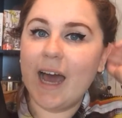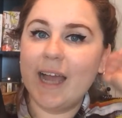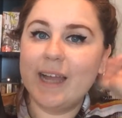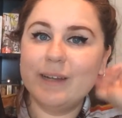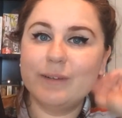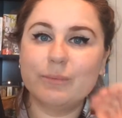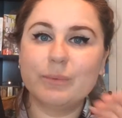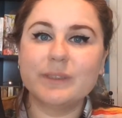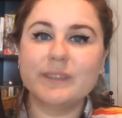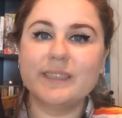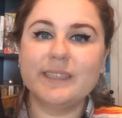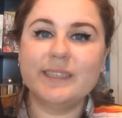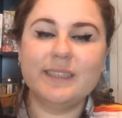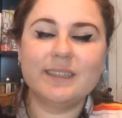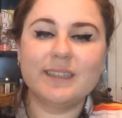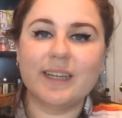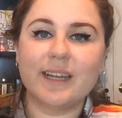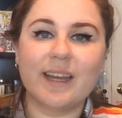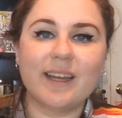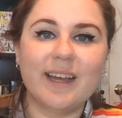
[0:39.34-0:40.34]

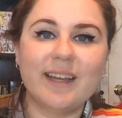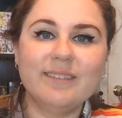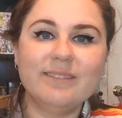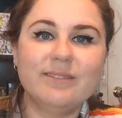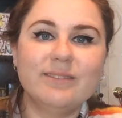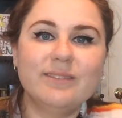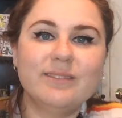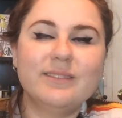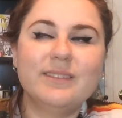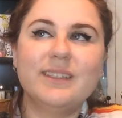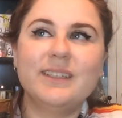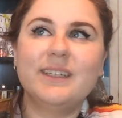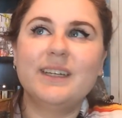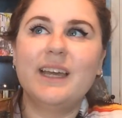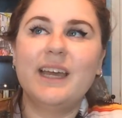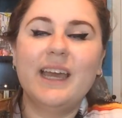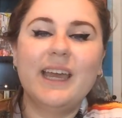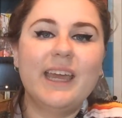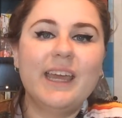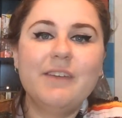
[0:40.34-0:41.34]

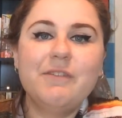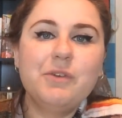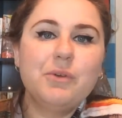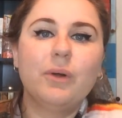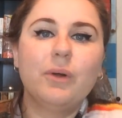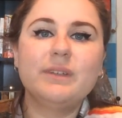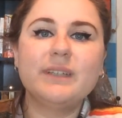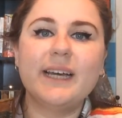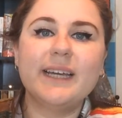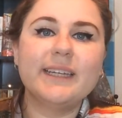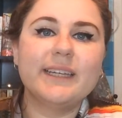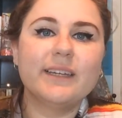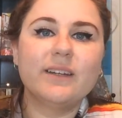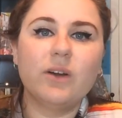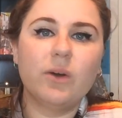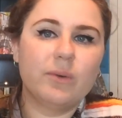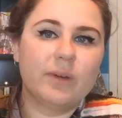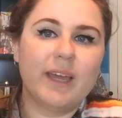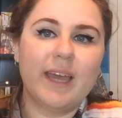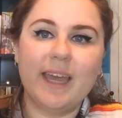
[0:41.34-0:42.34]
If you don't like it,
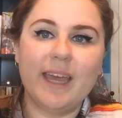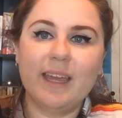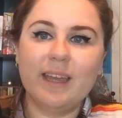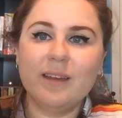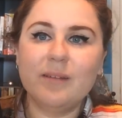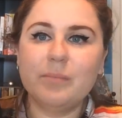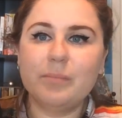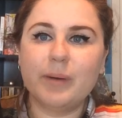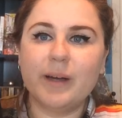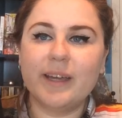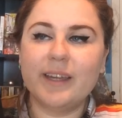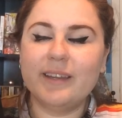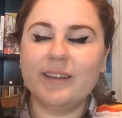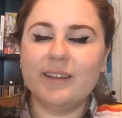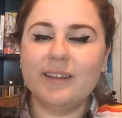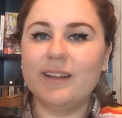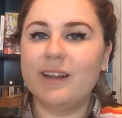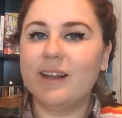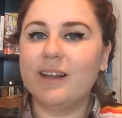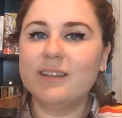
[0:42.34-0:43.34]
okay, but
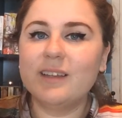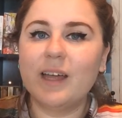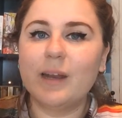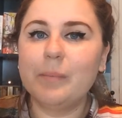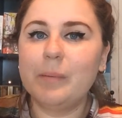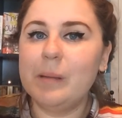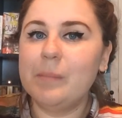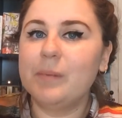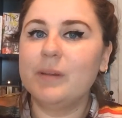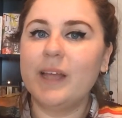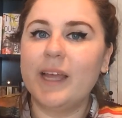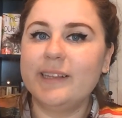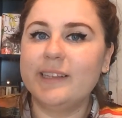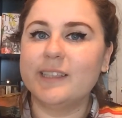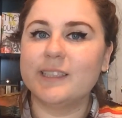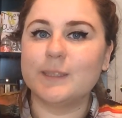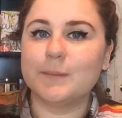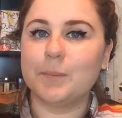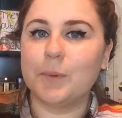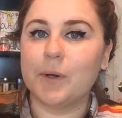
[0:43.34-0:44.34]
a lot of people like
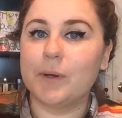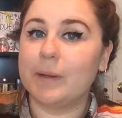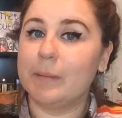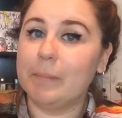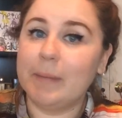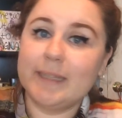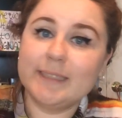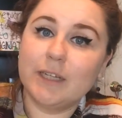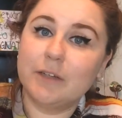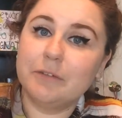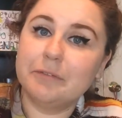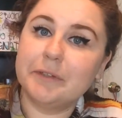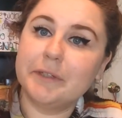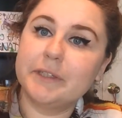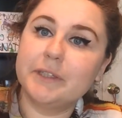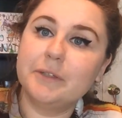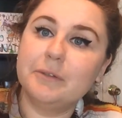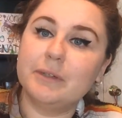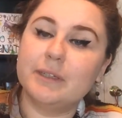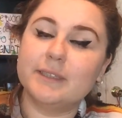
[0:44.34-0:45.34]
this book, and myself
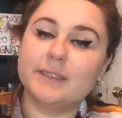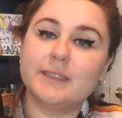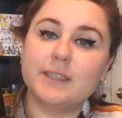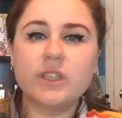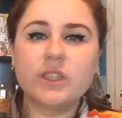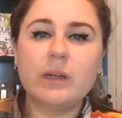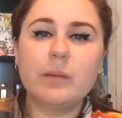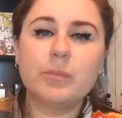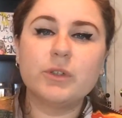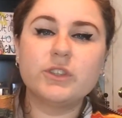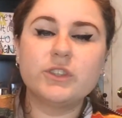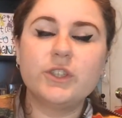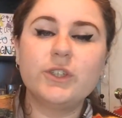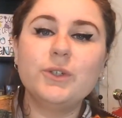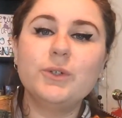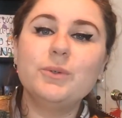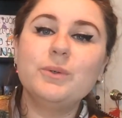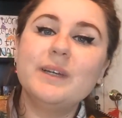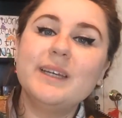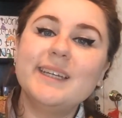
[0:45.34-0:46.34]
included. Question number
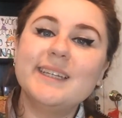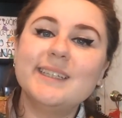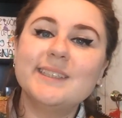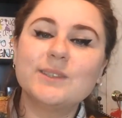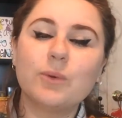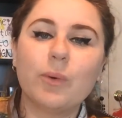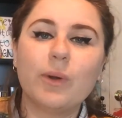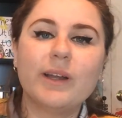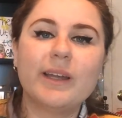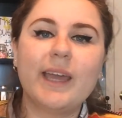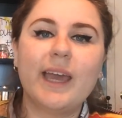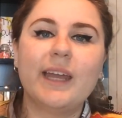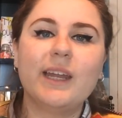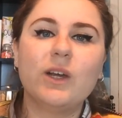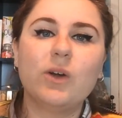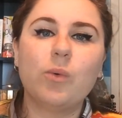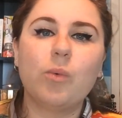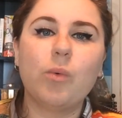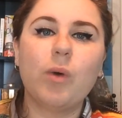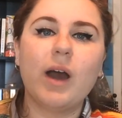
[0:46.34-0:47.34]
two is
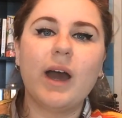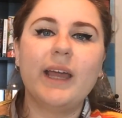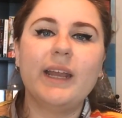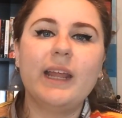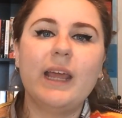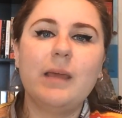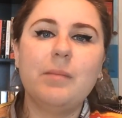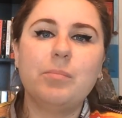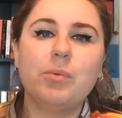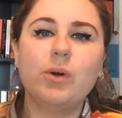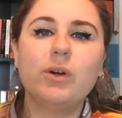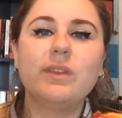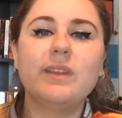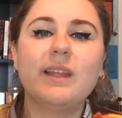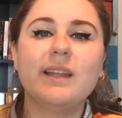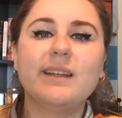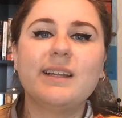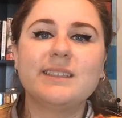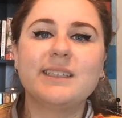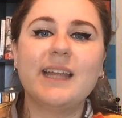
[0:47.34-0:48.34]
Organic Wine, a book
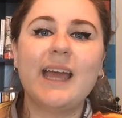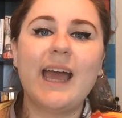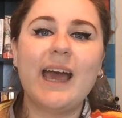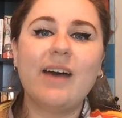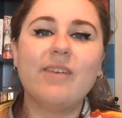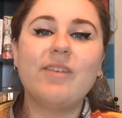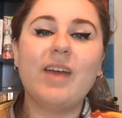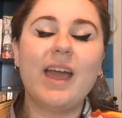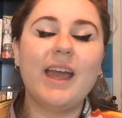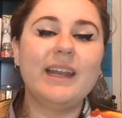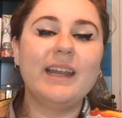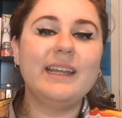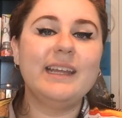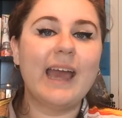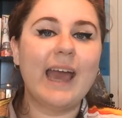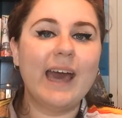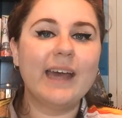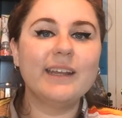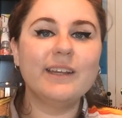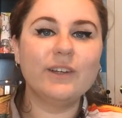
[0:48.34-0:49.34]
that doesn't have
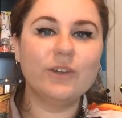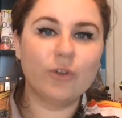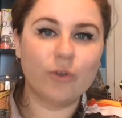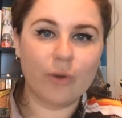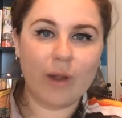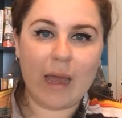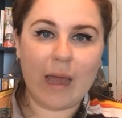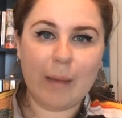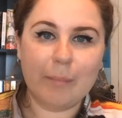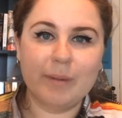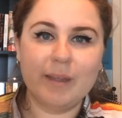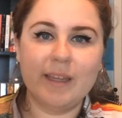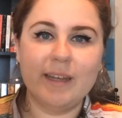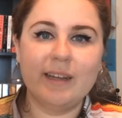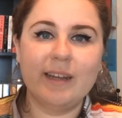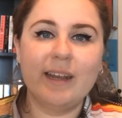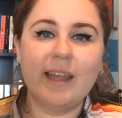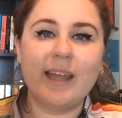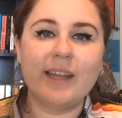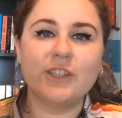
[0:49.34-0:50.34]
any added crap
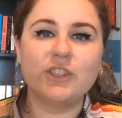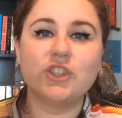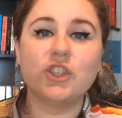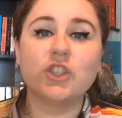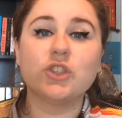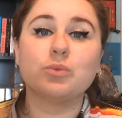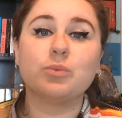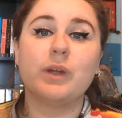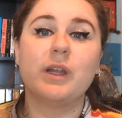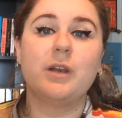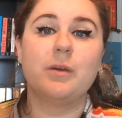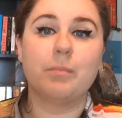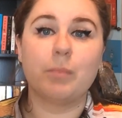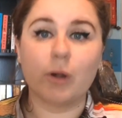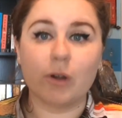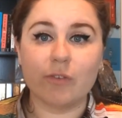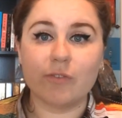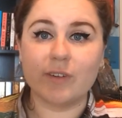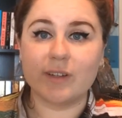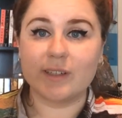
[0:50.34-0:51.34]
in it and is just written
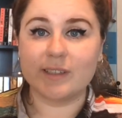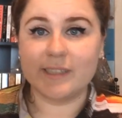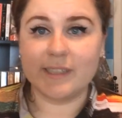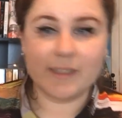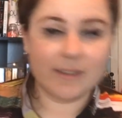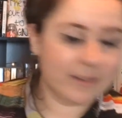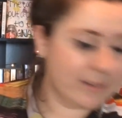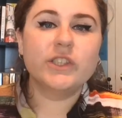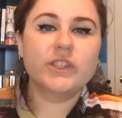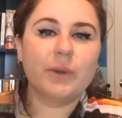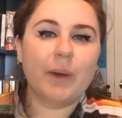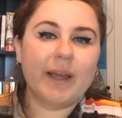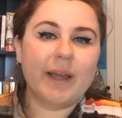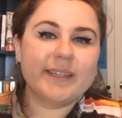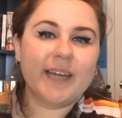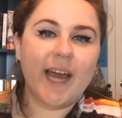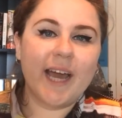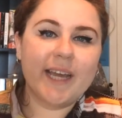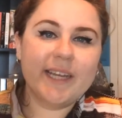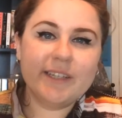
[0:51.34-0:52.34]
perfectly. So I
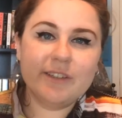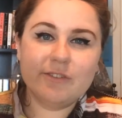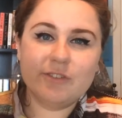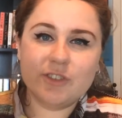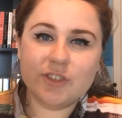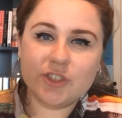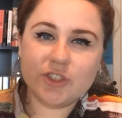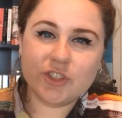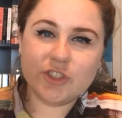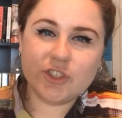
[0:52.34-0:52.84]
kind of